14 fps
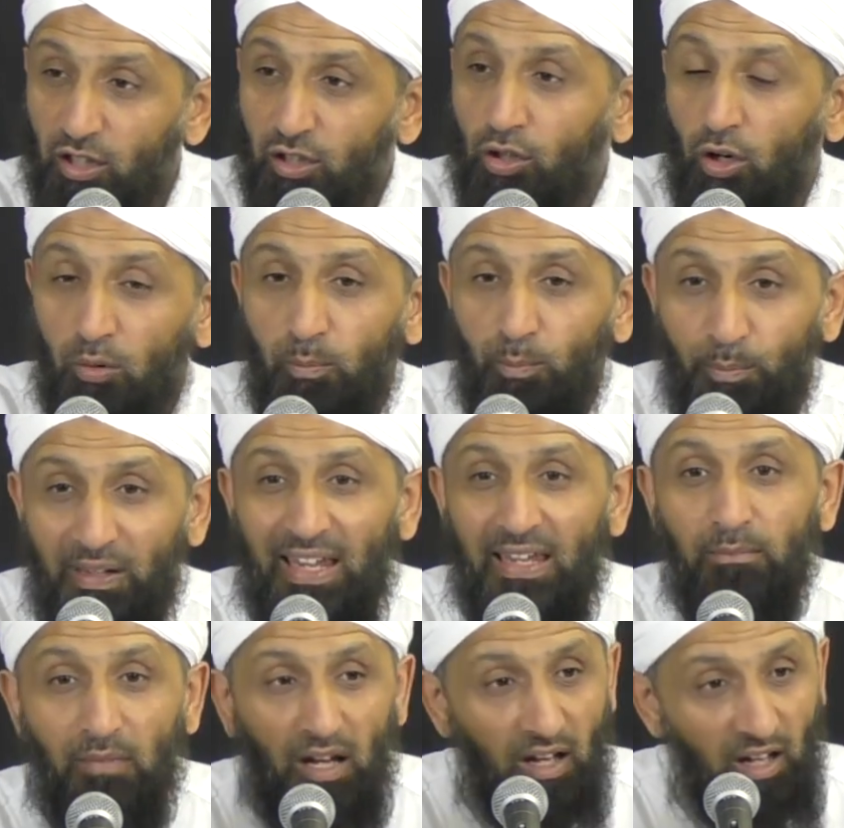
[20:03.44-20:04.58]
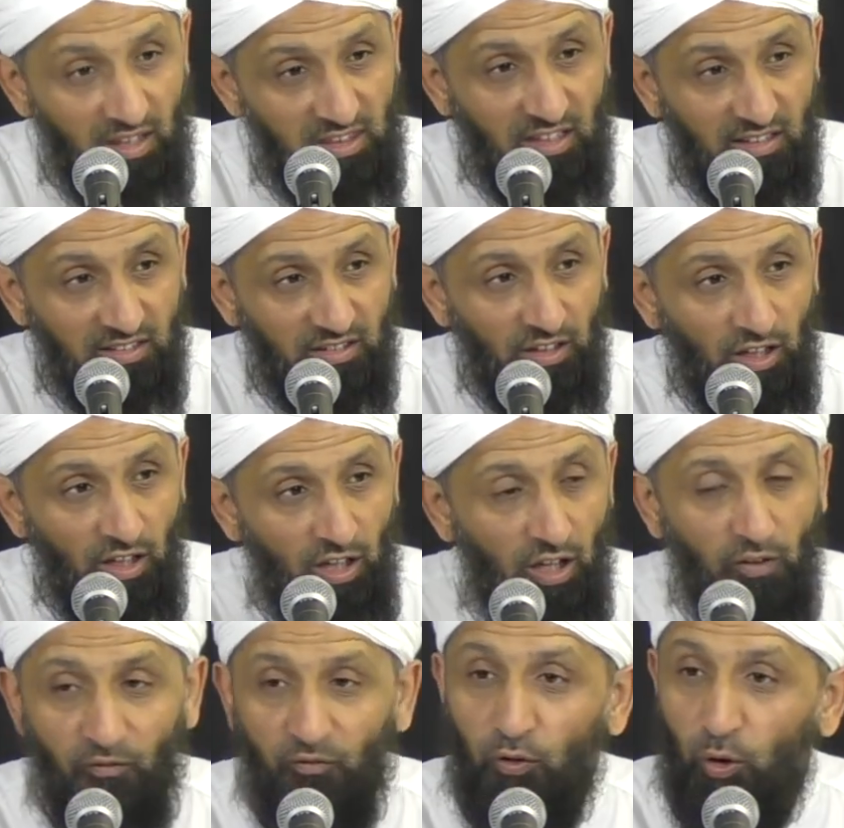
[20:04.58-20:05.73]
Don't blame others
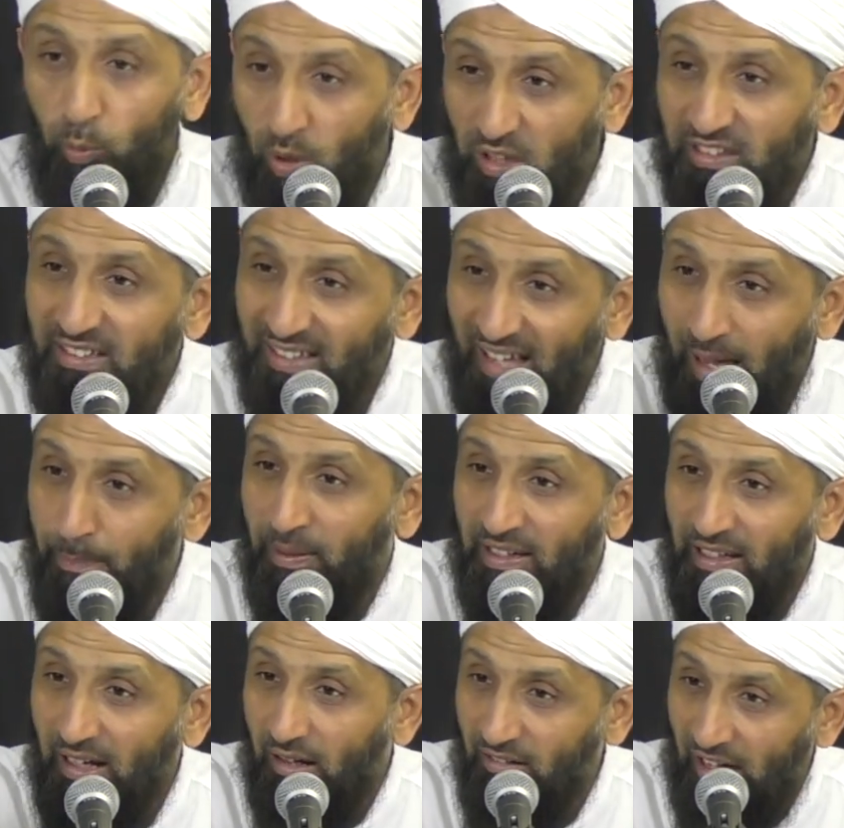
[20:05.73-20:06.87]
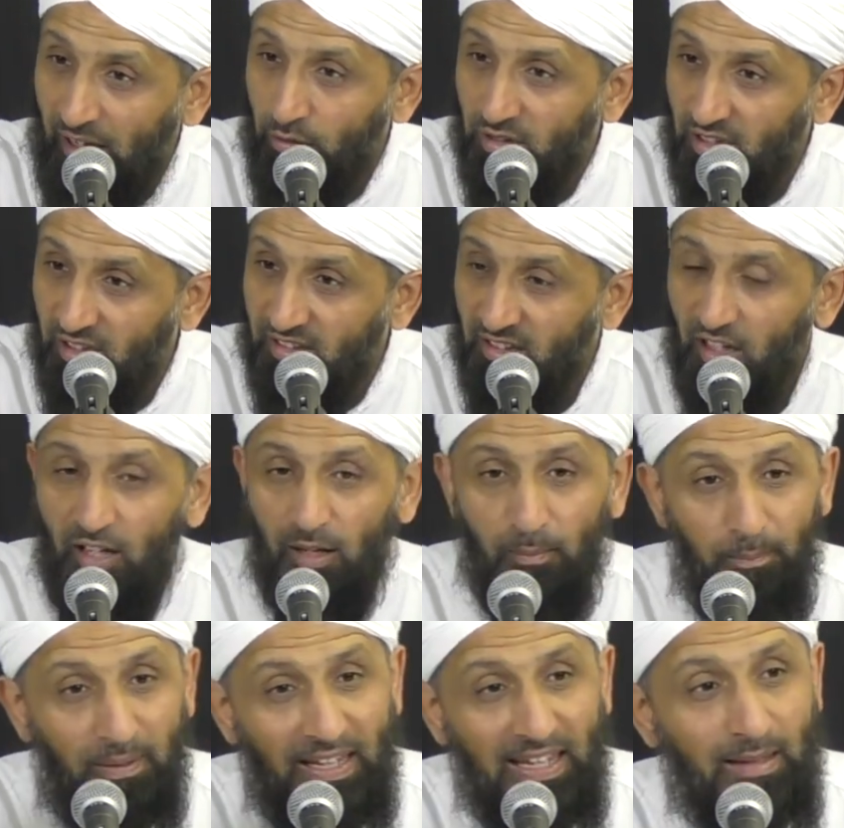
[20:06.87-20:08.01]
for what is happening around us.
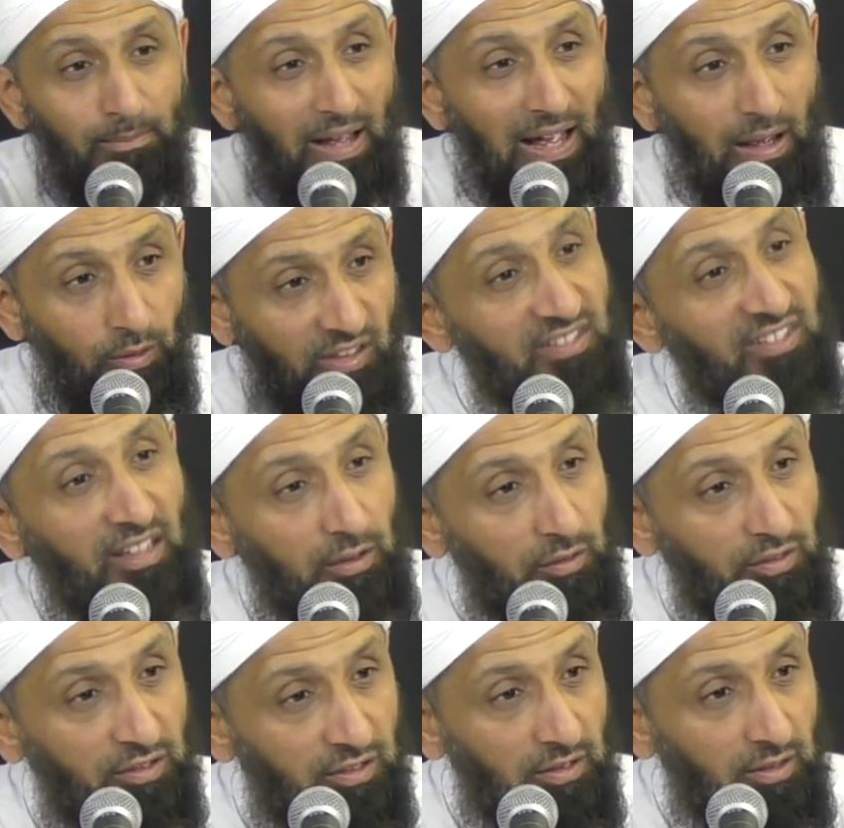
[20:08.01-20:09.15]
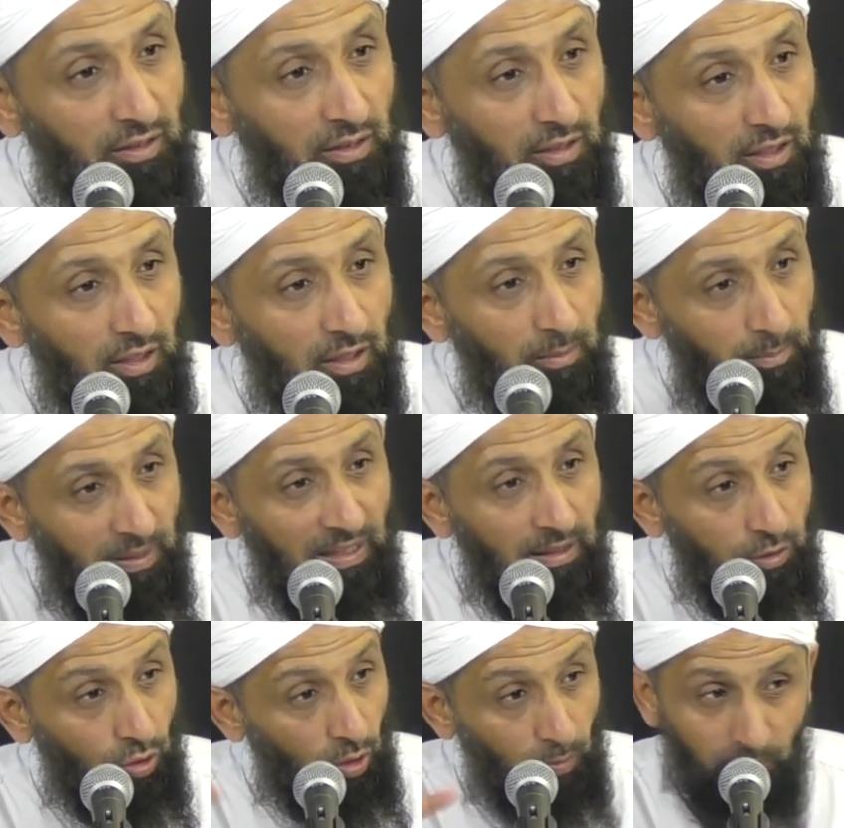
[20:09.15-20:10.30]
Blame ourselves.
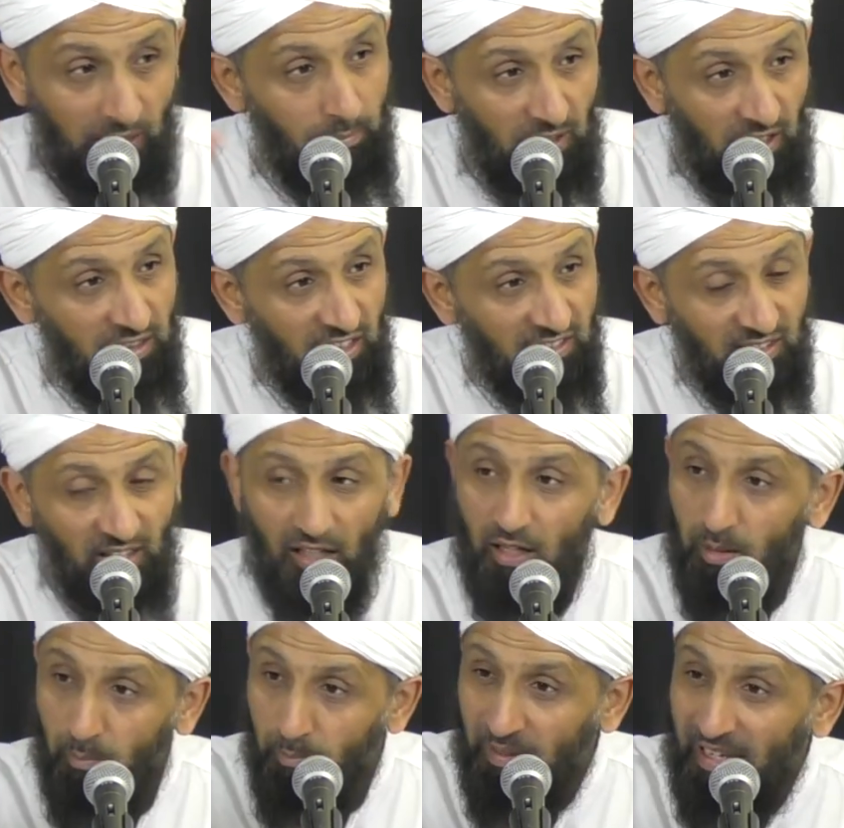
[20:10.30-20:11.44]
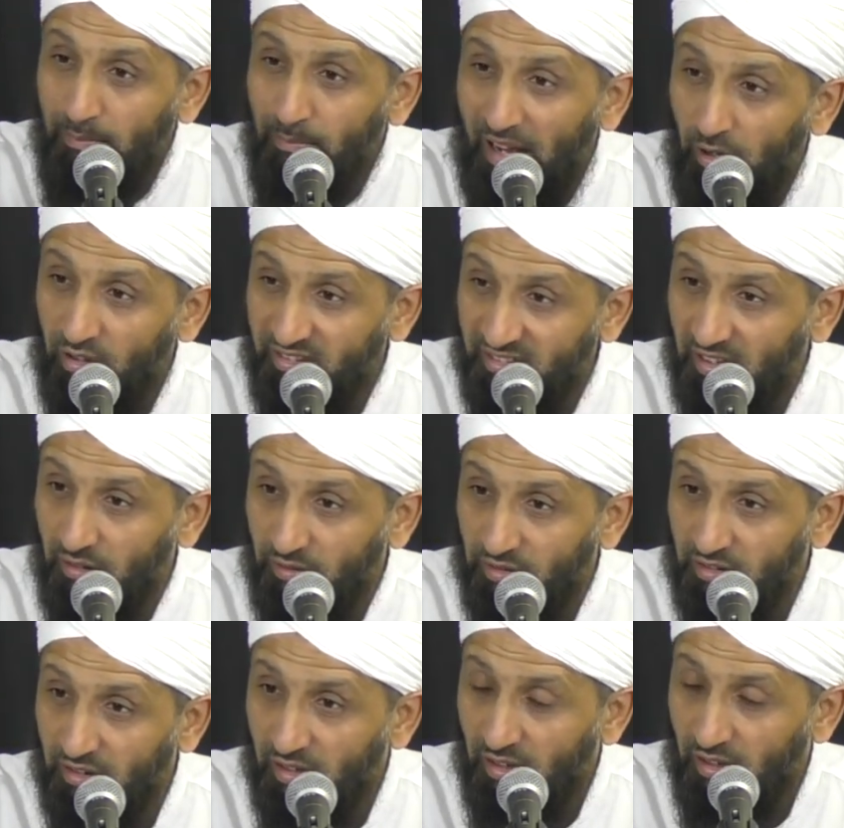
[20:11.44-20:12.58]
Don't blame others, blame ourselves.